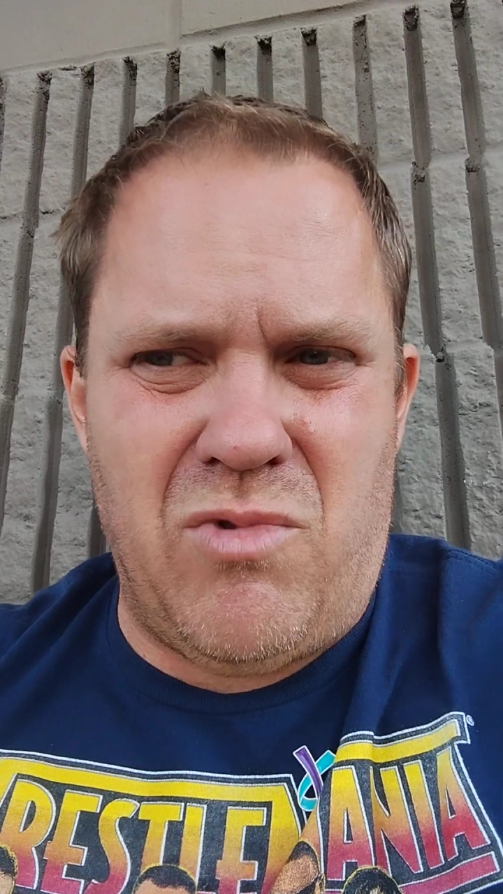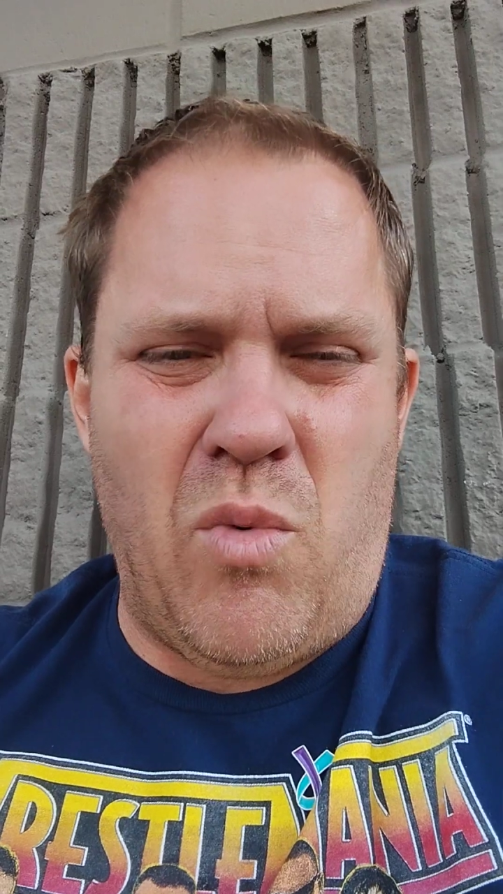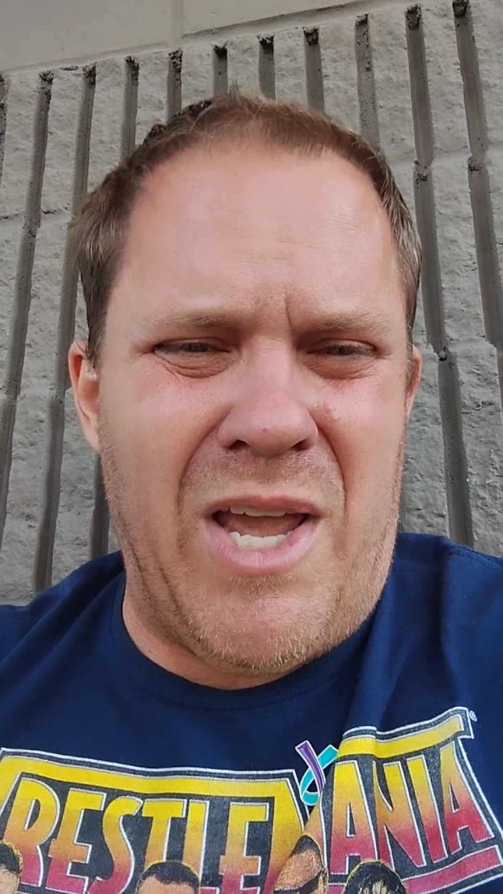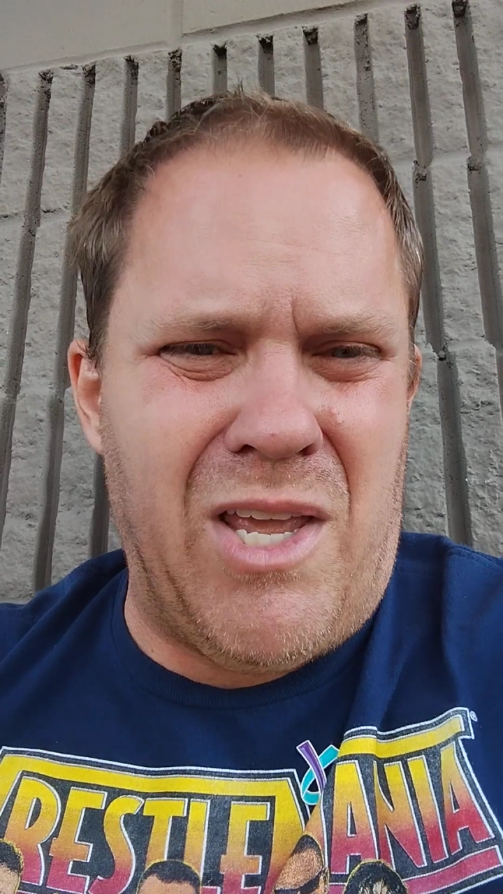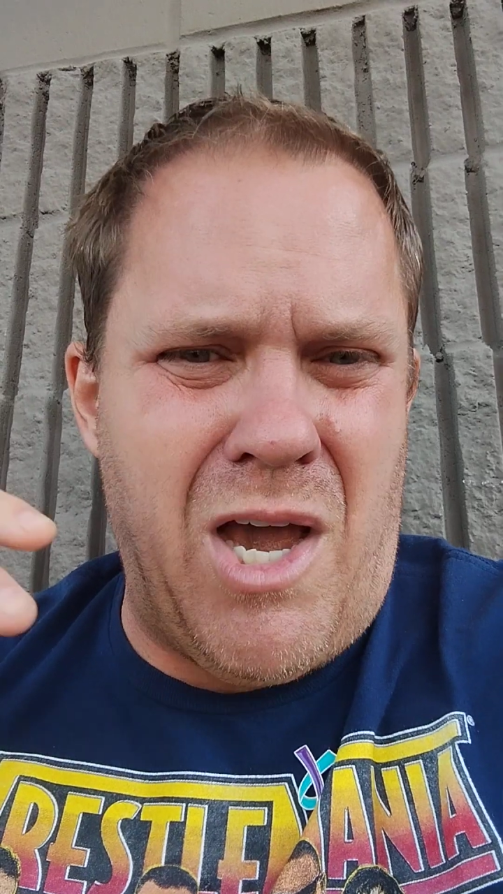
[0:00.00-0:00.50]
the
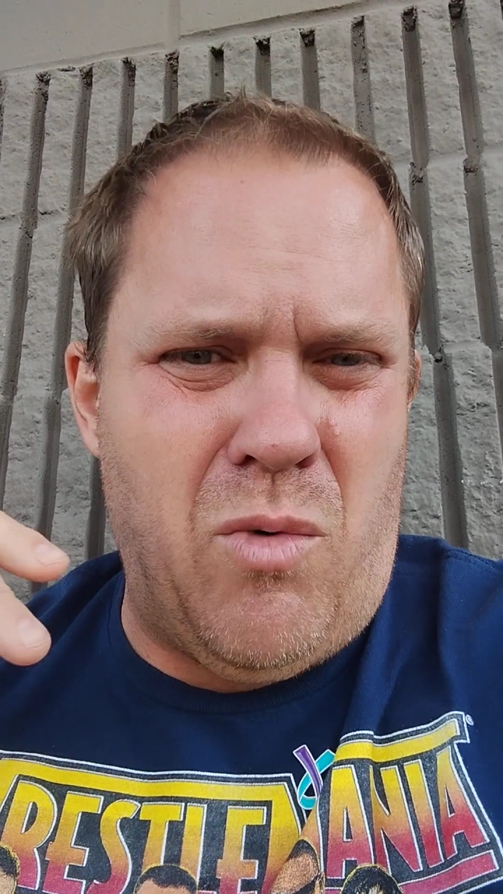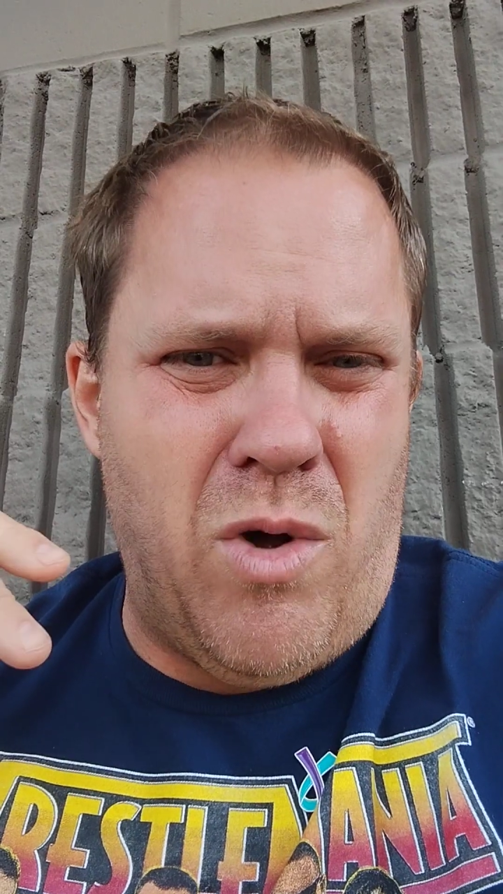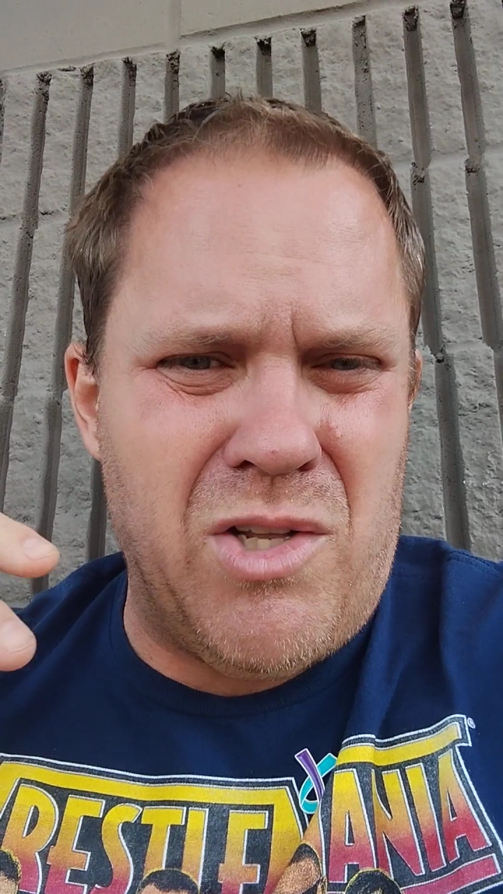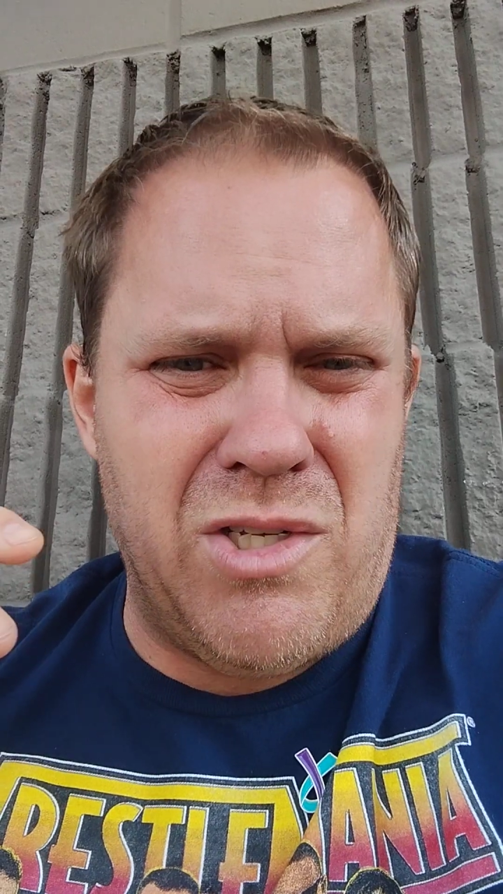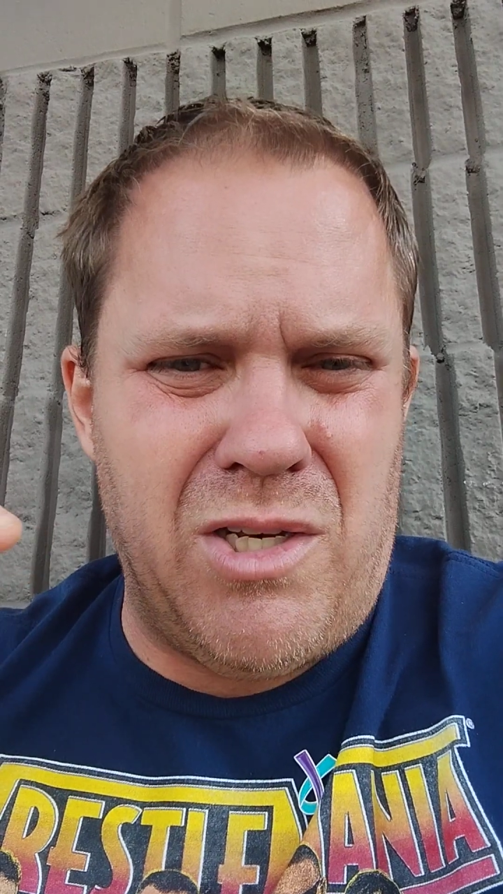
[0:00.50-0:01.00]
way God
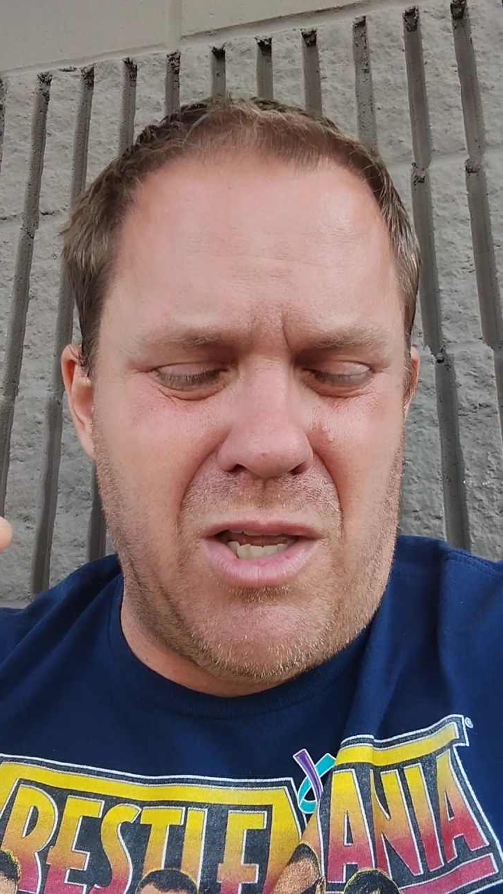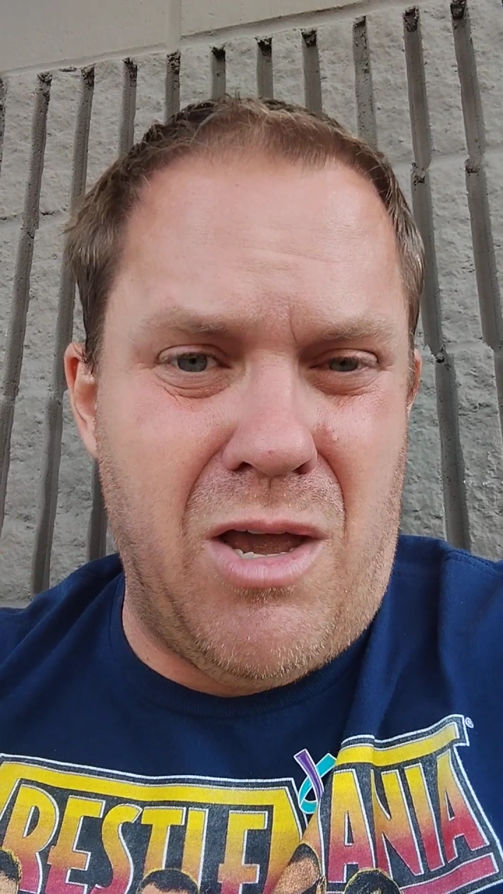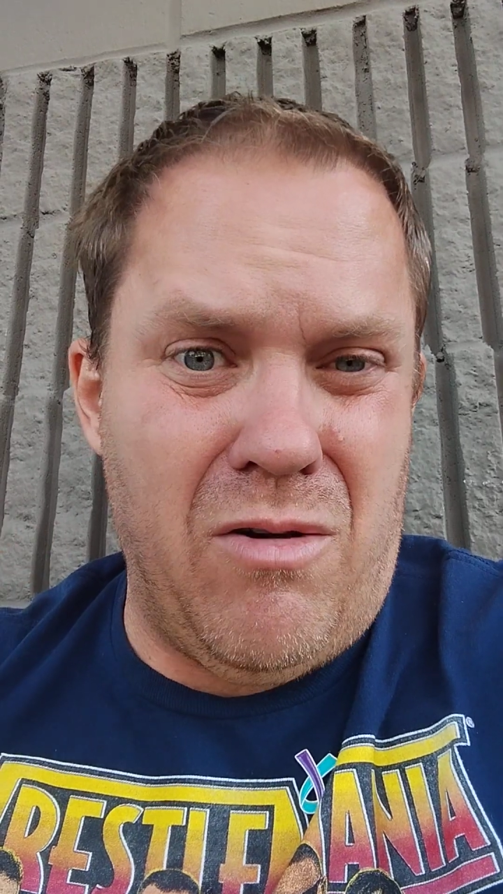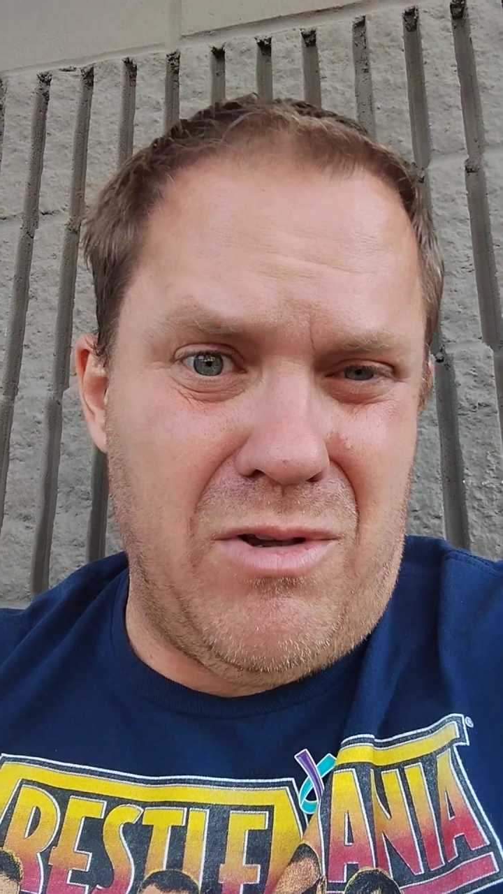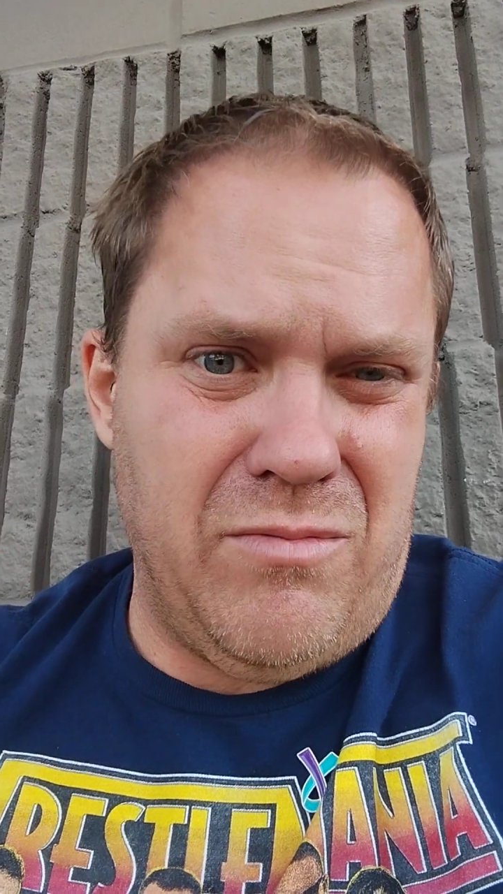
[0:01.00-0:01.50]
wants it to
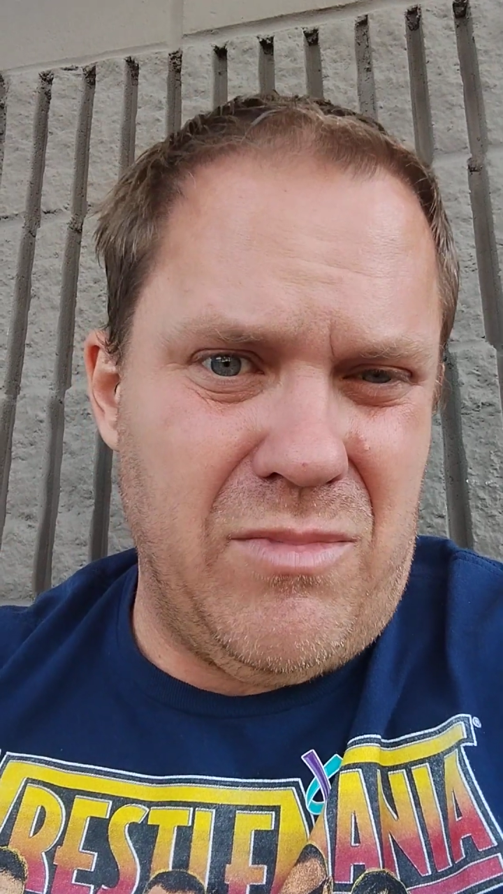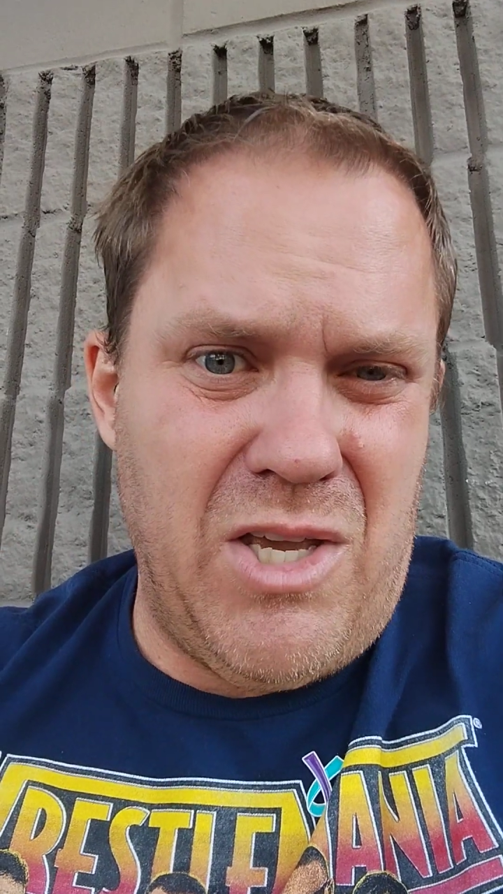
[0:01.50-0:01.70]
go.